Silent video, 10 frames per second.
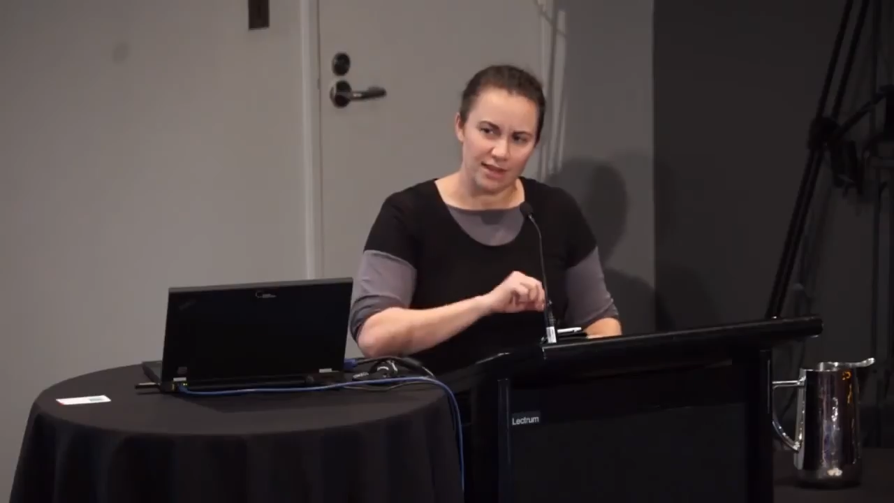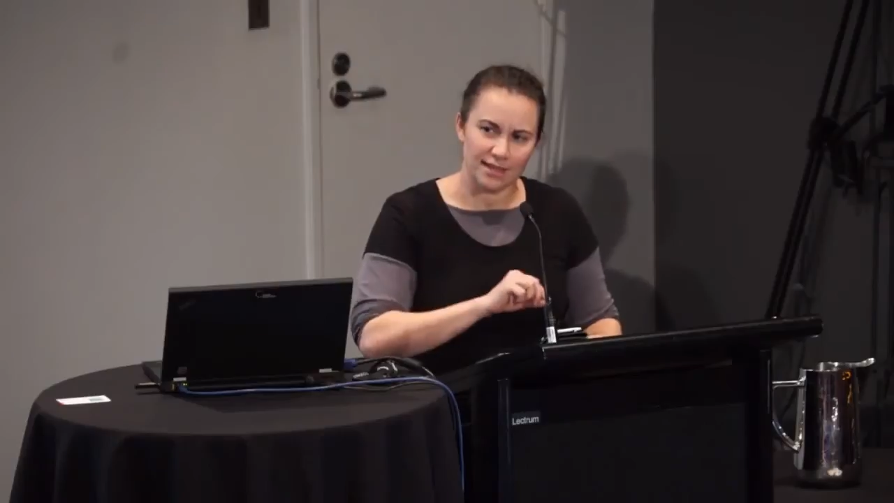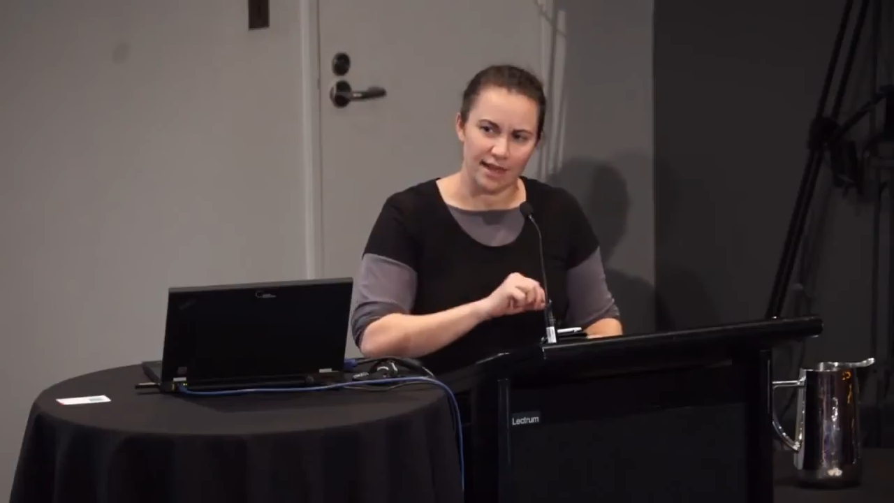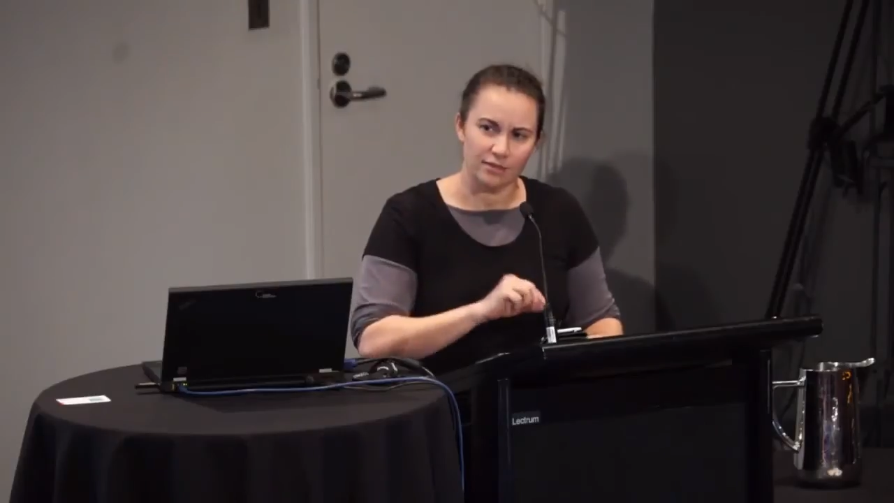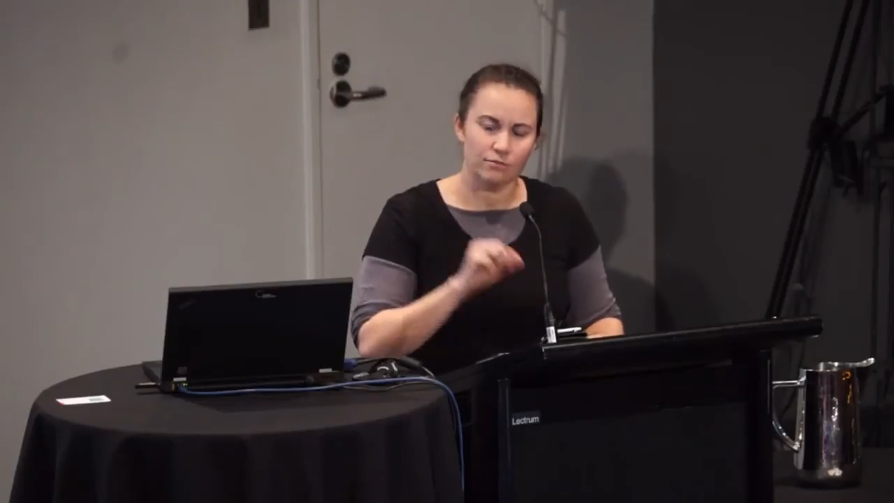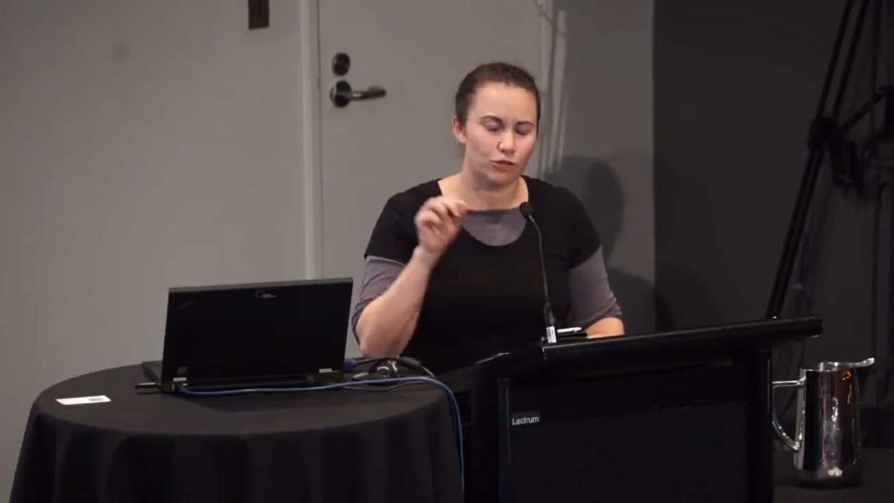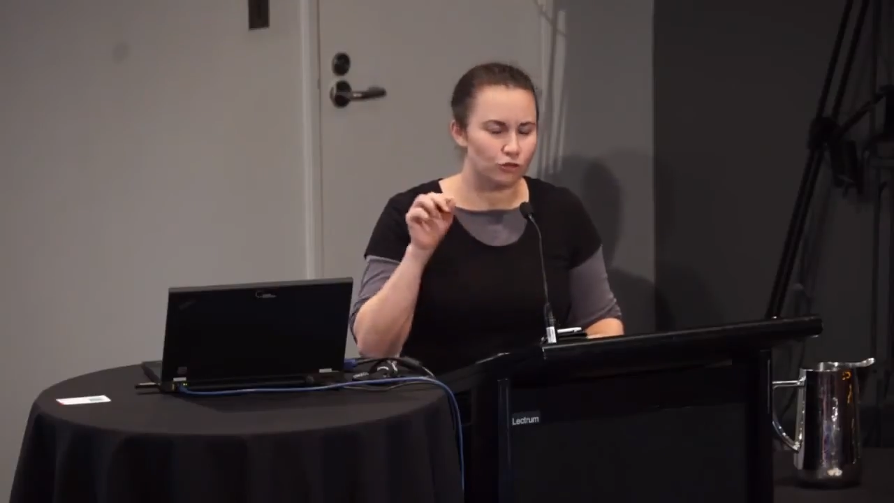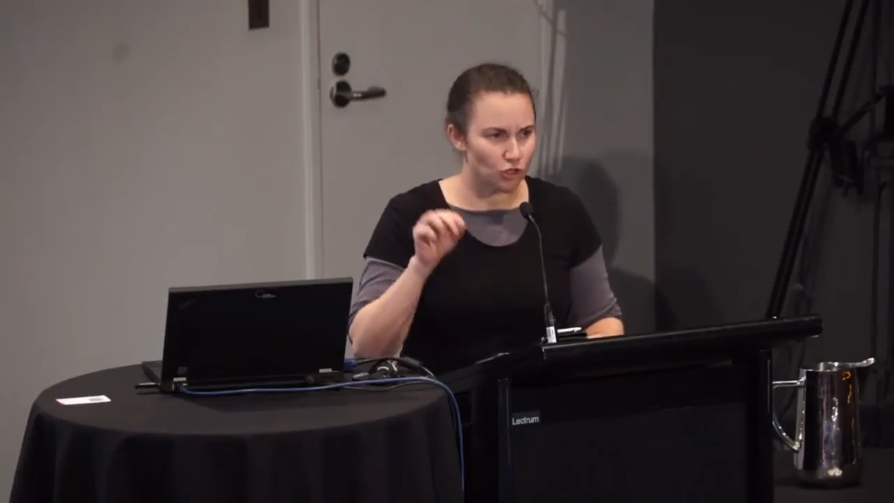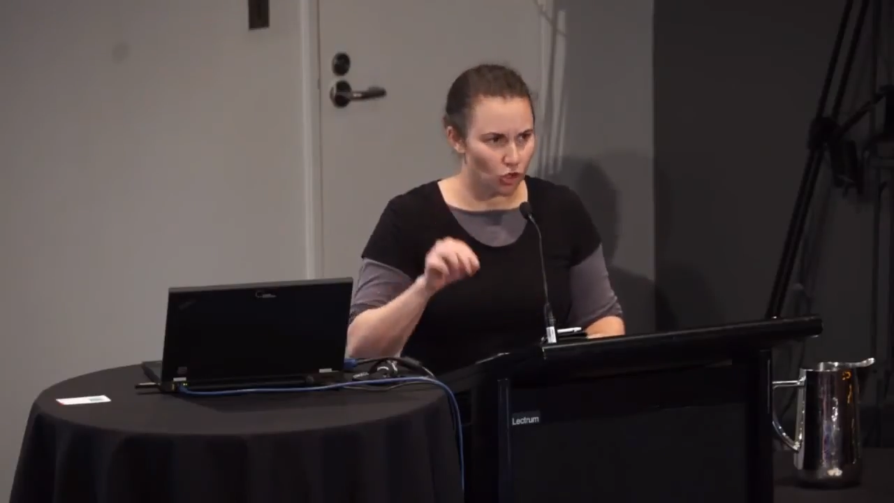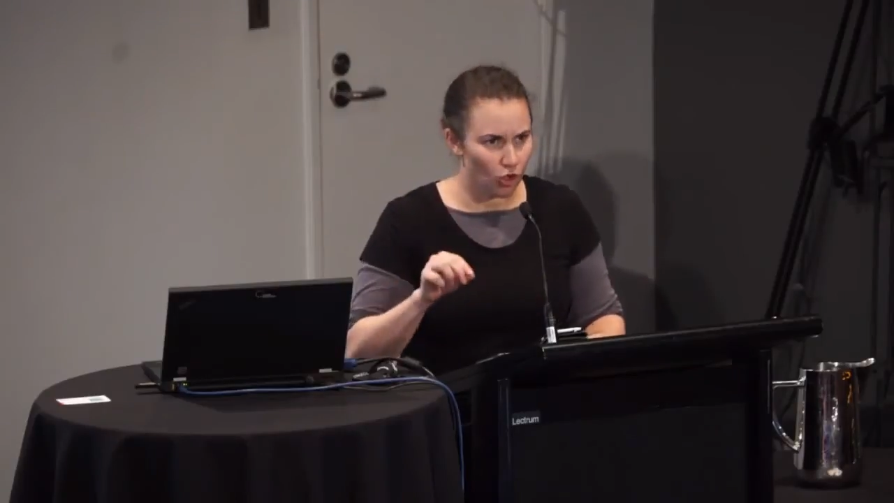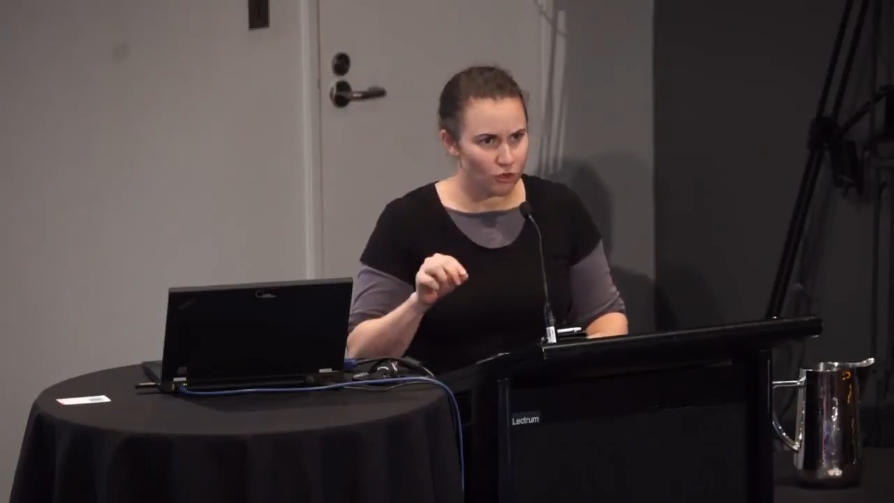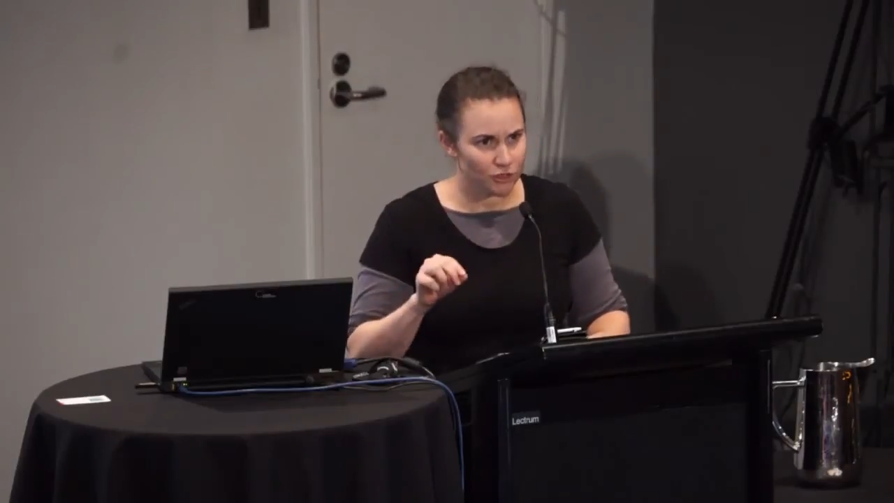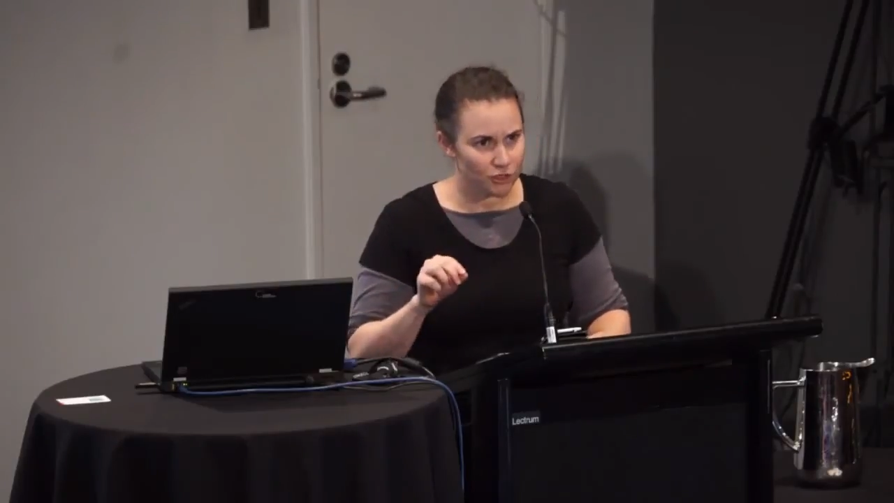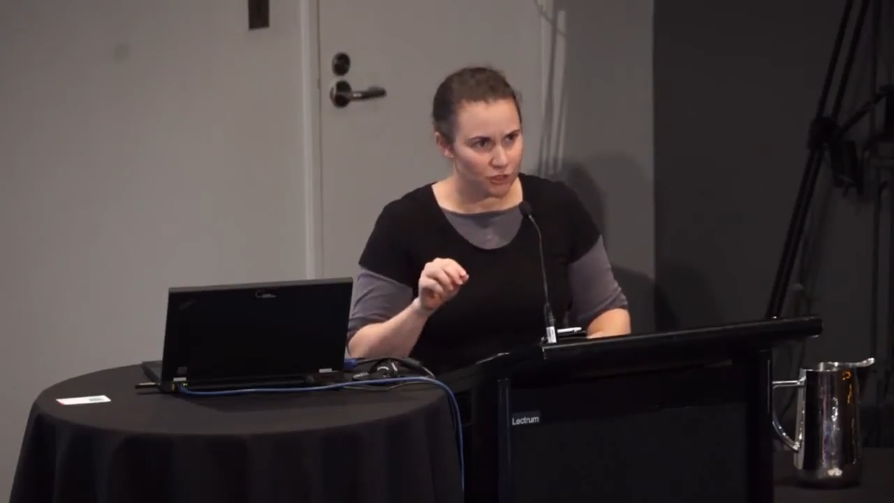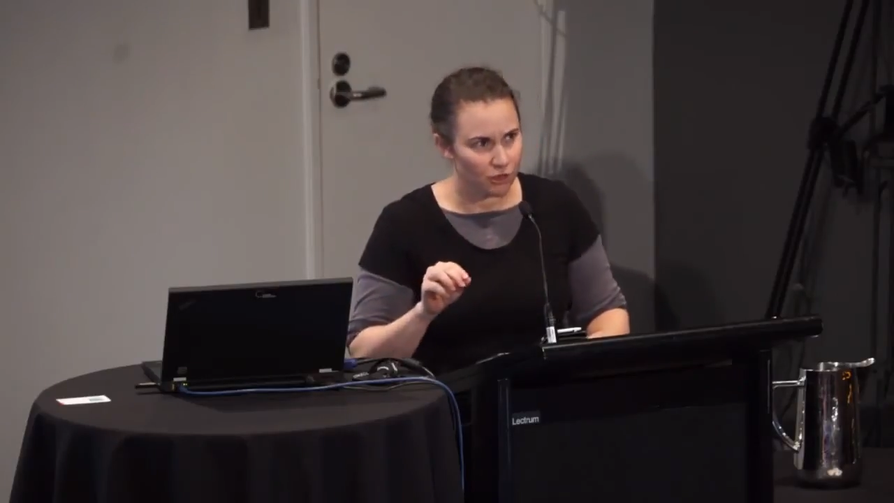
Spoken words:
data, reduce the cost